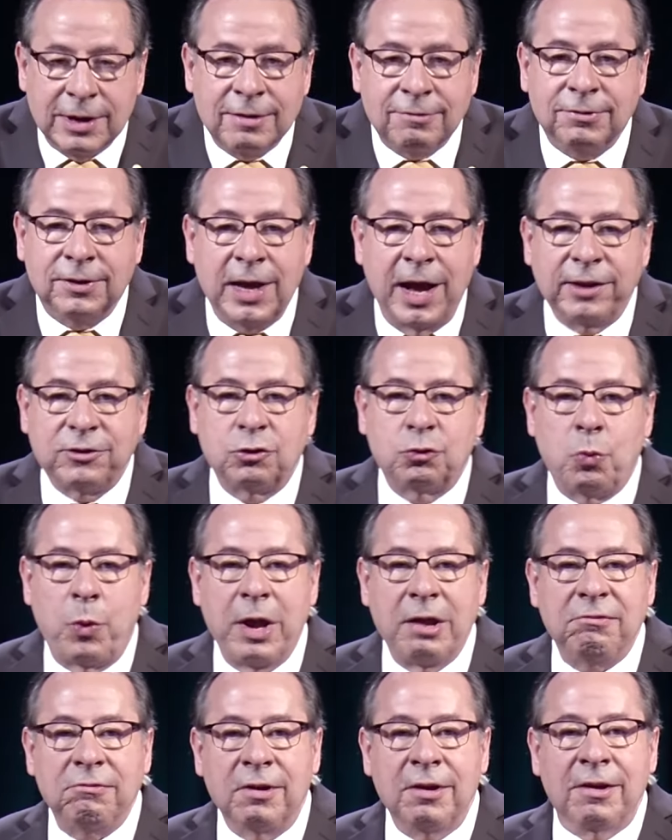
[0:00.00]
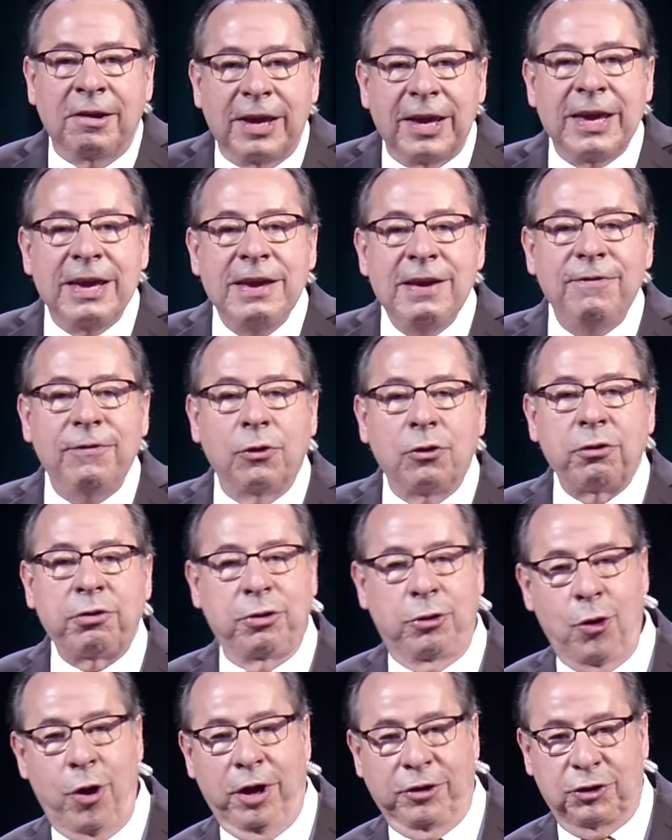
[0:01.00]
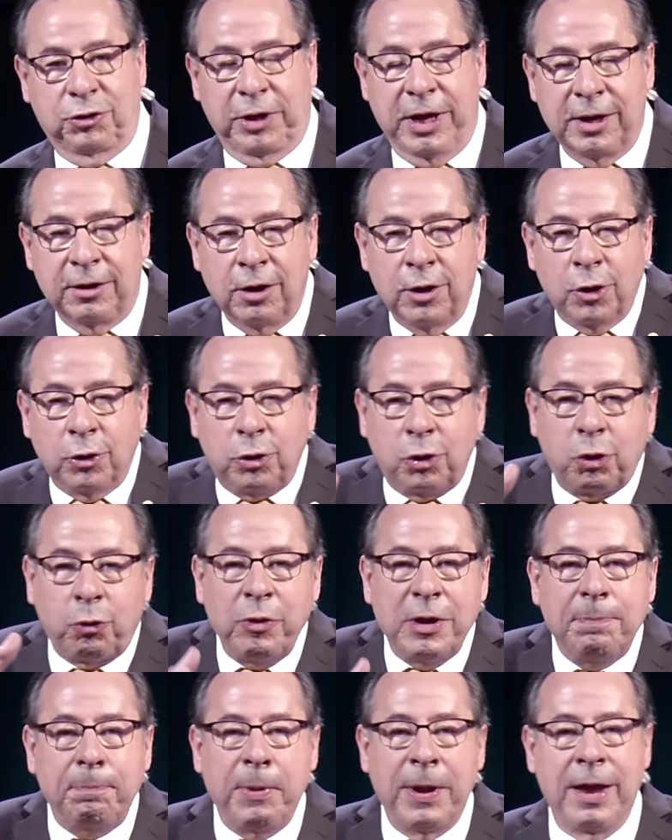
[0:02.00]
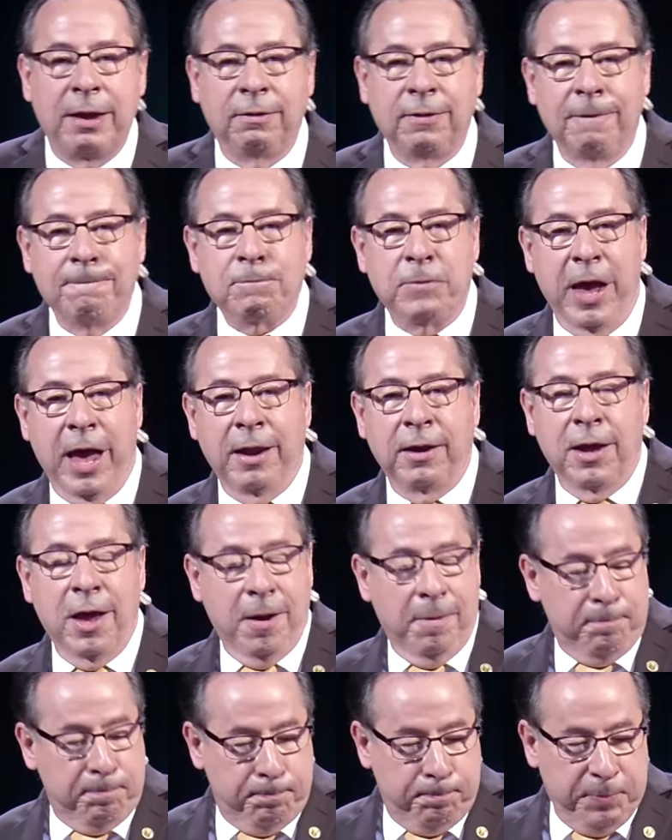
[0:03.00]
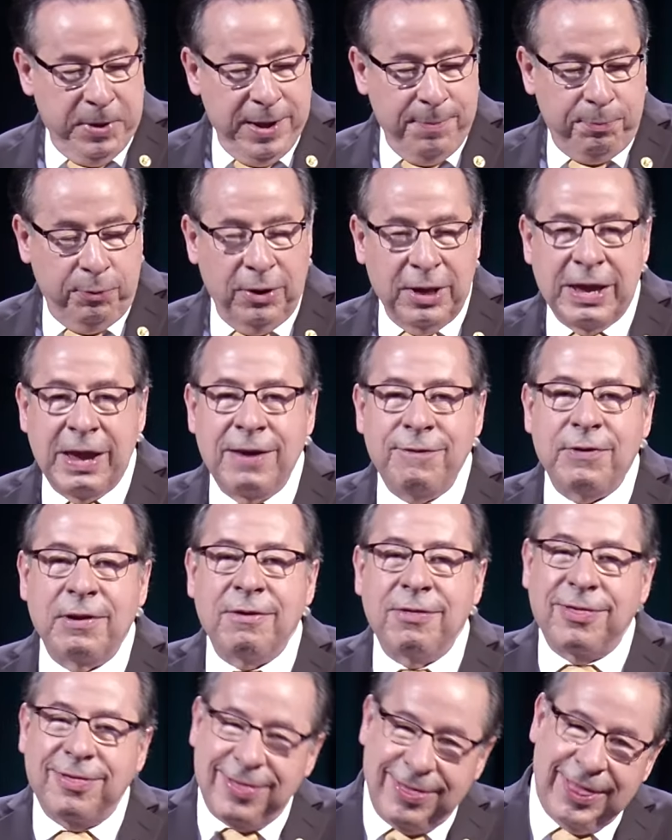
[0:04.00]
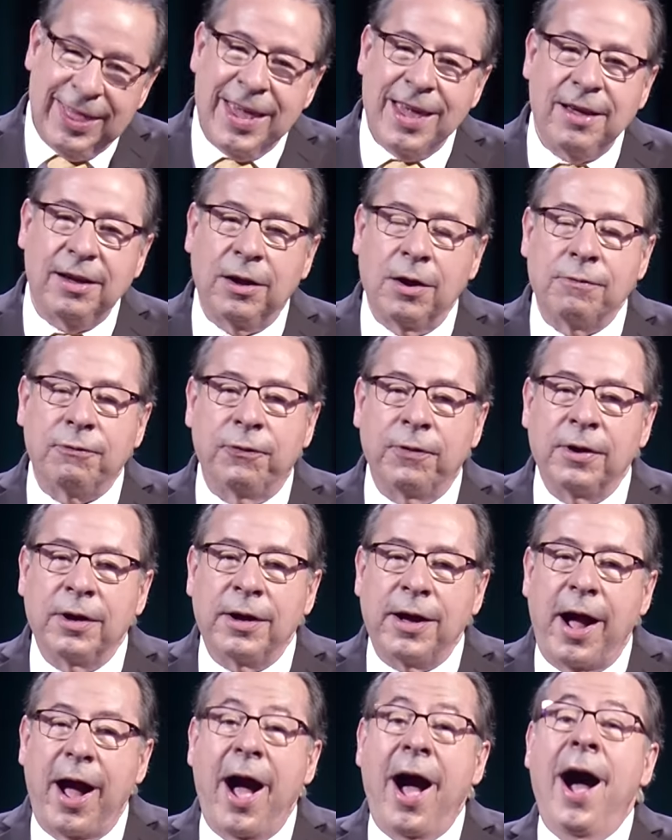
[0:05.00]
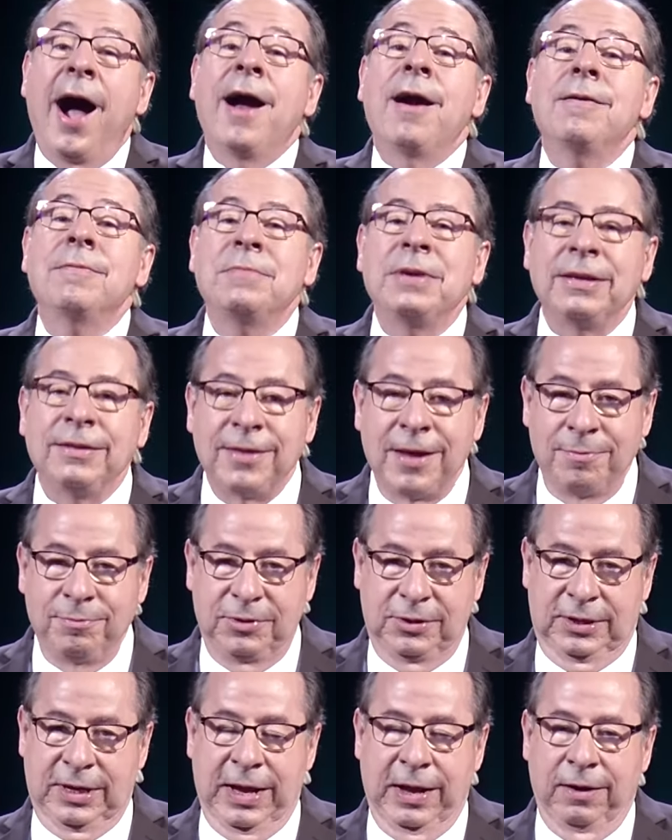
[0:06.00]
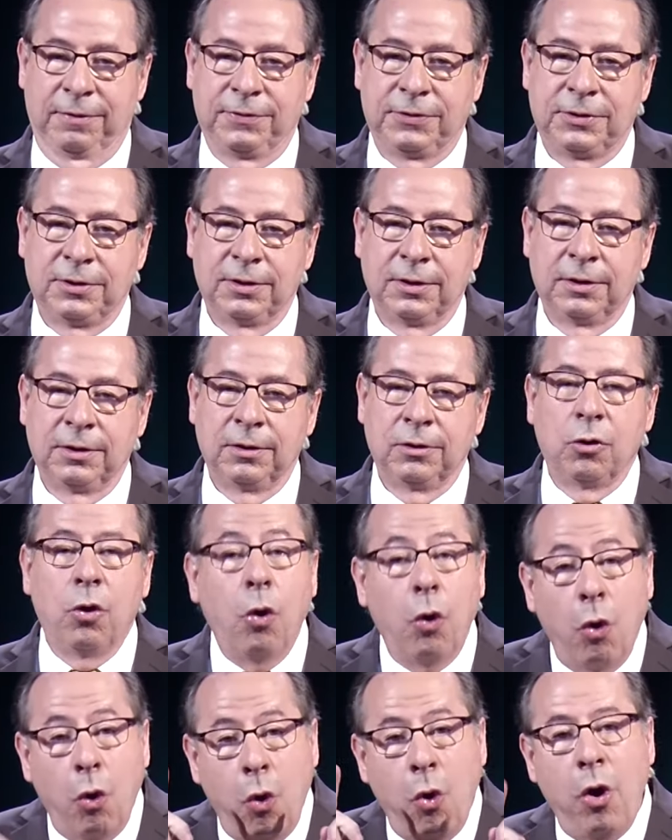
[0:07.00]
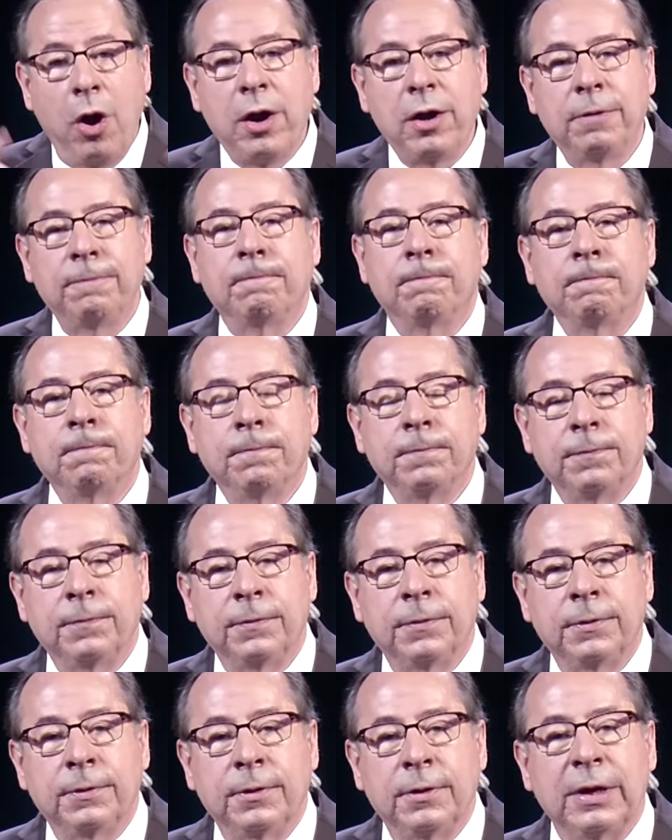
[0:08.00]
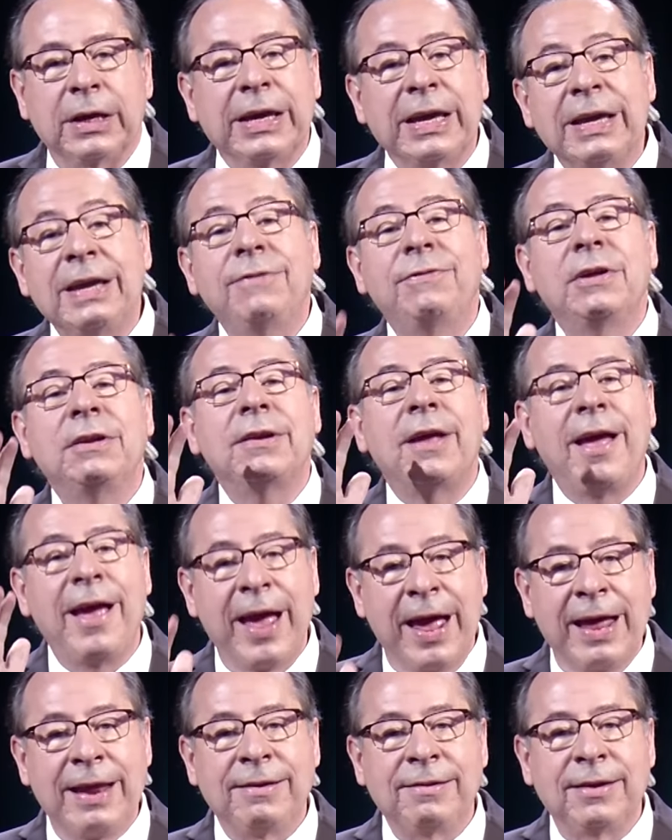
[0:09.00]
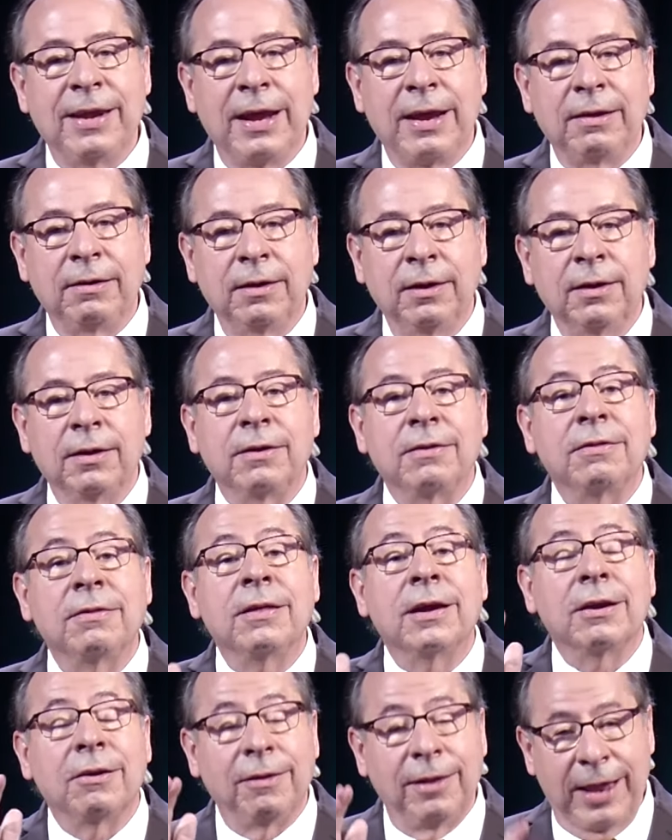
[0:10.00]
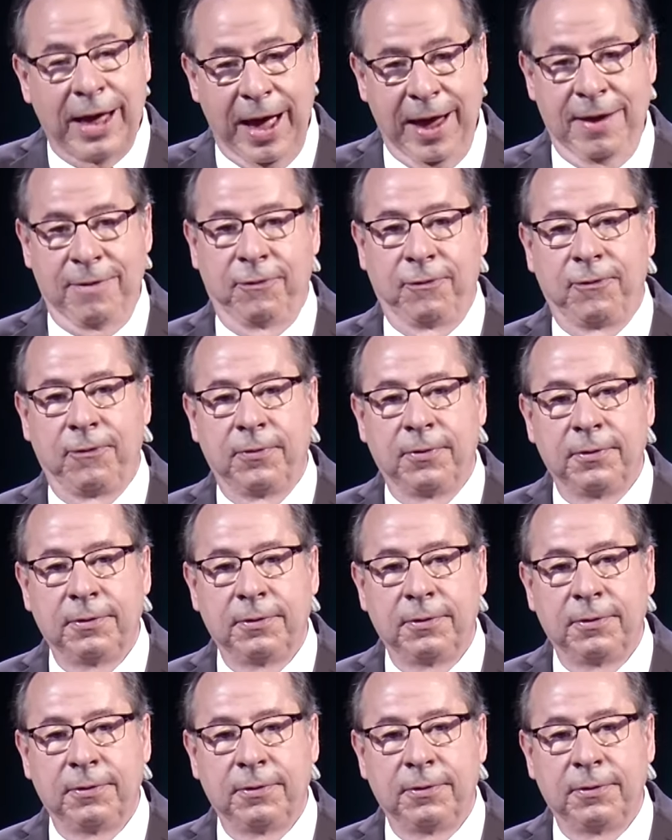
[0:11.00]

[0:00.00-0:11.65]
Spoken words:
that's when evil thoughts can creep in, and people even think of harming themselves or even ending their life.